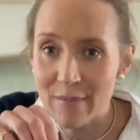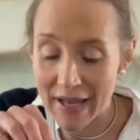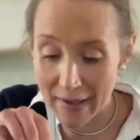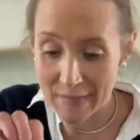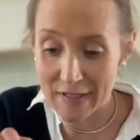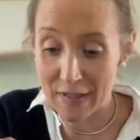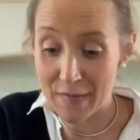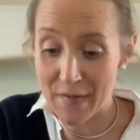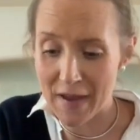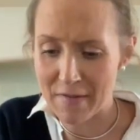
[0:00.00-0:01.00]
my
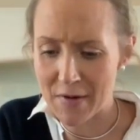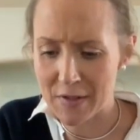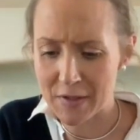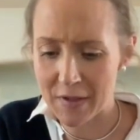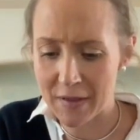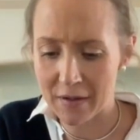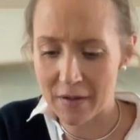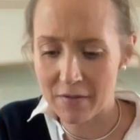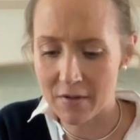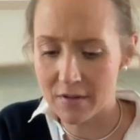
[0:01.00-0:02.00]
absolute favourite. I think
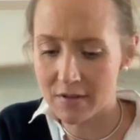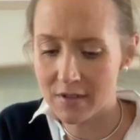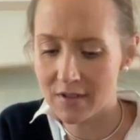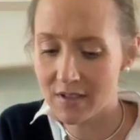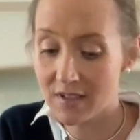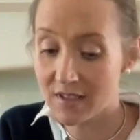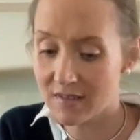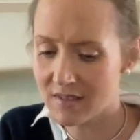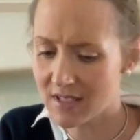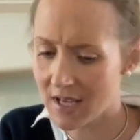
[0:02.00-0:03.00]
I've got
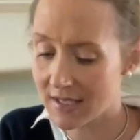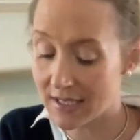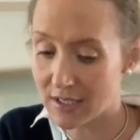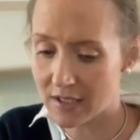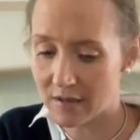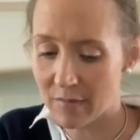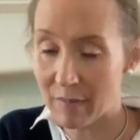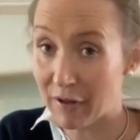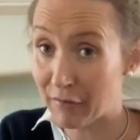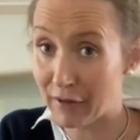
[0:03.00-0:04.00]
certainly 2,
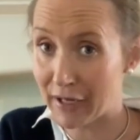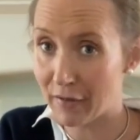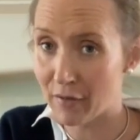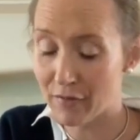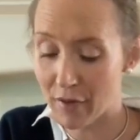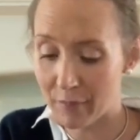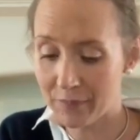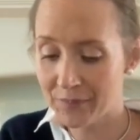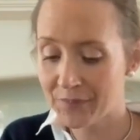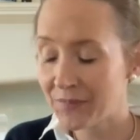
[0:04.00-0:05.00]
maybe 3 of them.
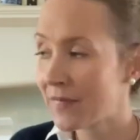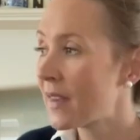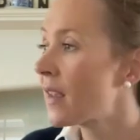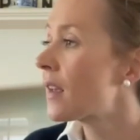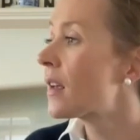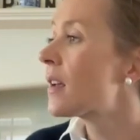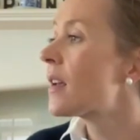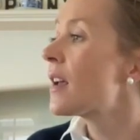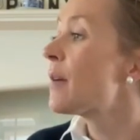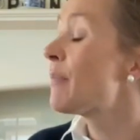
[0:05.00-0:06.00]

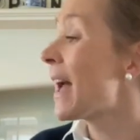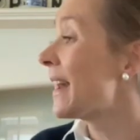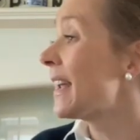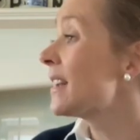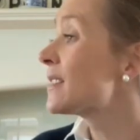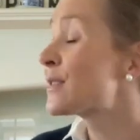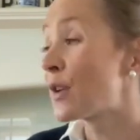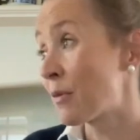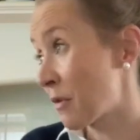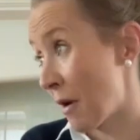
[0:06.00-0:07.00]
Penny,
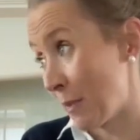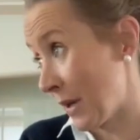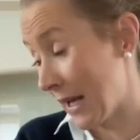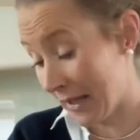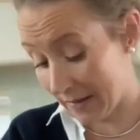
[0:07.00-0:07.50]
stop grumbling.